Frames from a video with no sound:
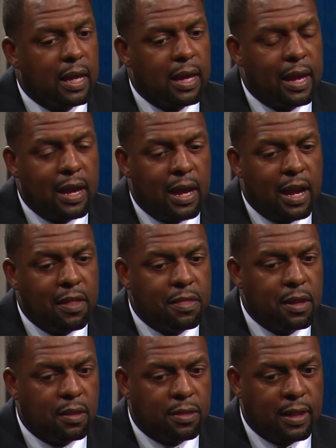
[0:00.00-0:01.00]
I, I
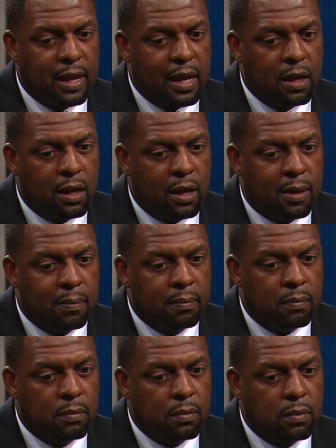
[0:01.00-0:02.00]
think that,
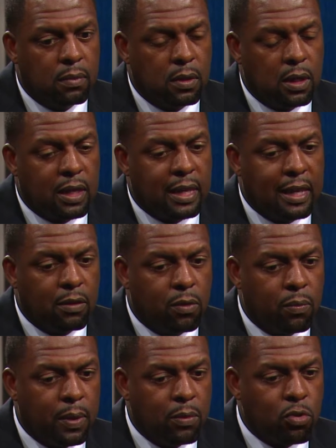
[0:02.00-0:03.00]
um, again,
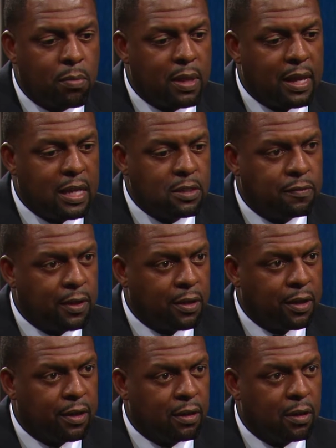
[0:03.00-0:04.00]
when we normalize
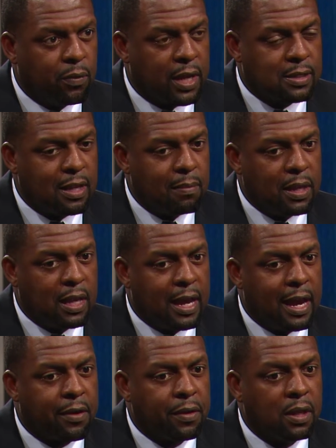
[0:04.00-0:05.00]
failure and we accept
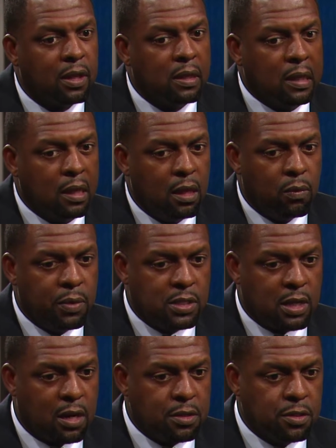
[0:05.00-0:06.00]
mediocrity, we
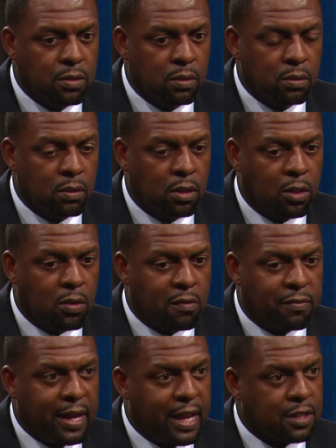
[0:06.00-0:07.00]
start to glorify